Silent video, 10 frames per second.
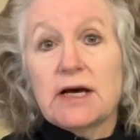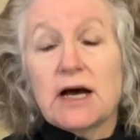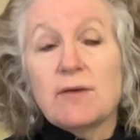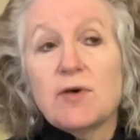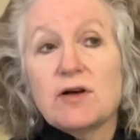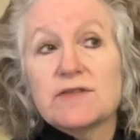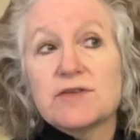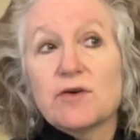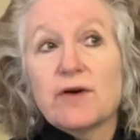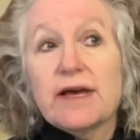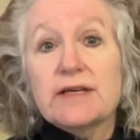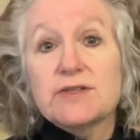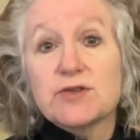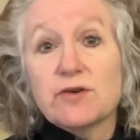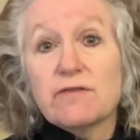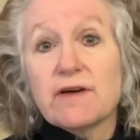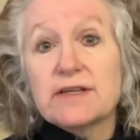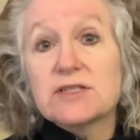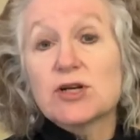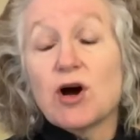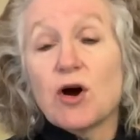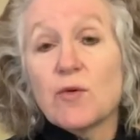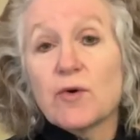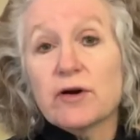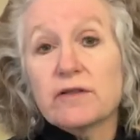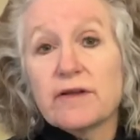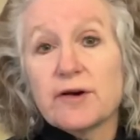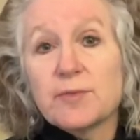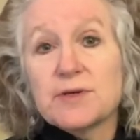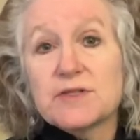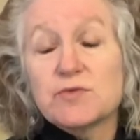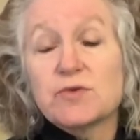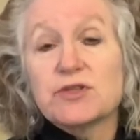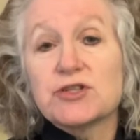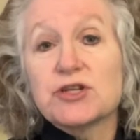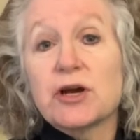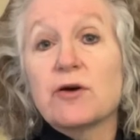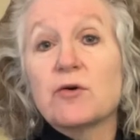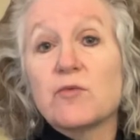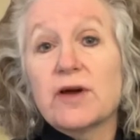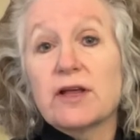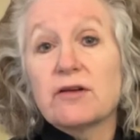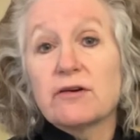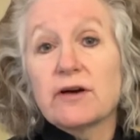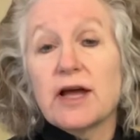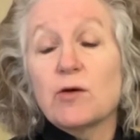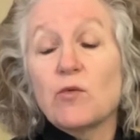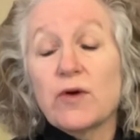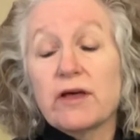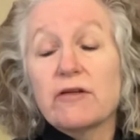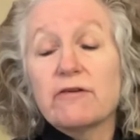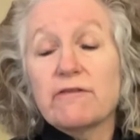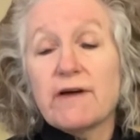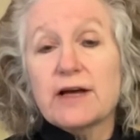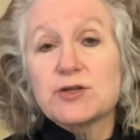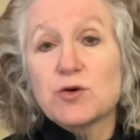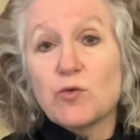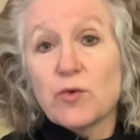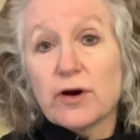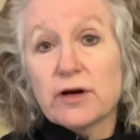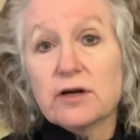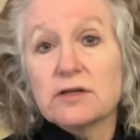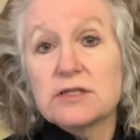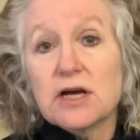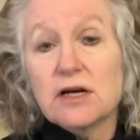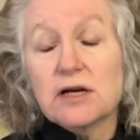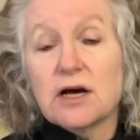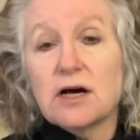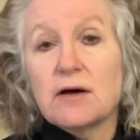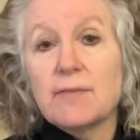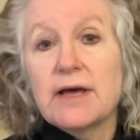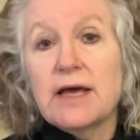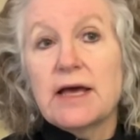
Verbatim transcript: I'm also a certified scar work therapist with Sharon Wheeler and wheelerfascialwork.com.